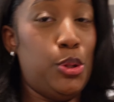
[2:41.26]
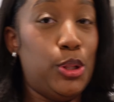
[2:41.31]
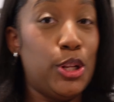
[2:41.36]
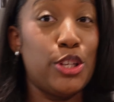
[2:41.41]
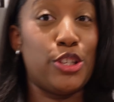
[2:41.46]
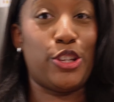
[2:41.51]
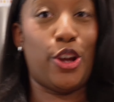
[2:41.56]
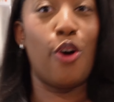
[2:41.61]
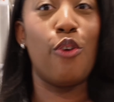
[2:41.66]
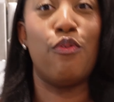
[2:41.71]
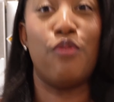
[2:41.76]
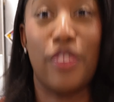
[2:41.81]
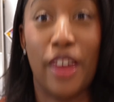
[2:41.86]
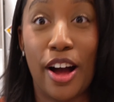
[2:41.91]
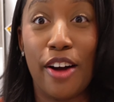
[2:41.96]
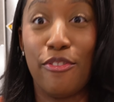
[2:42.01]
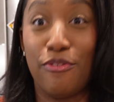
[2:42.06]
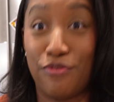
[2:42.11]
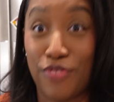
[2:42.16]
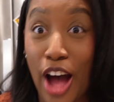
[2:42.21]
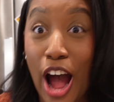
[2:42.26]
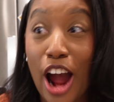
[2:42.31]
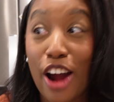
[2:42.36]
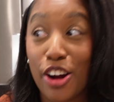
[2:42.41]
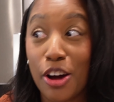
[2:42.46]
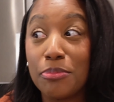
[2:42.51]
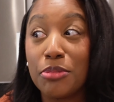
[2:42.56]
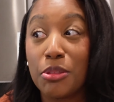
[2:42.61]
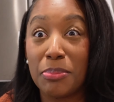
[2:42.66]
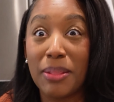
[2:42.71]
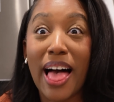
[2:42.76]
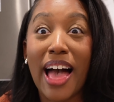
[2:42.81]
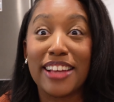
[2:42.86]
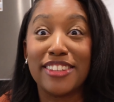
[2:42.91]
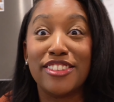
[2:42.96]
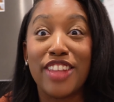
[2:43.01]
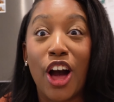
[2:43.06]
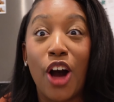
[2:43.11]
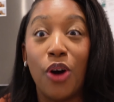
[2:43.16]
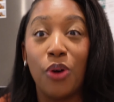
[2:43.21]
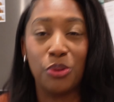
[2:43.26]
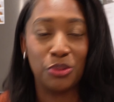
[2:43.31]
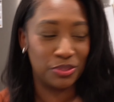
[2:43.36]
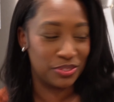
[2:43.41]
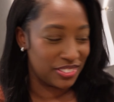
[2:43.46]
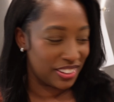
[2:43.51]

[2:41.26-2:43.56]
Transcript: Let's go fire up the Blackstone.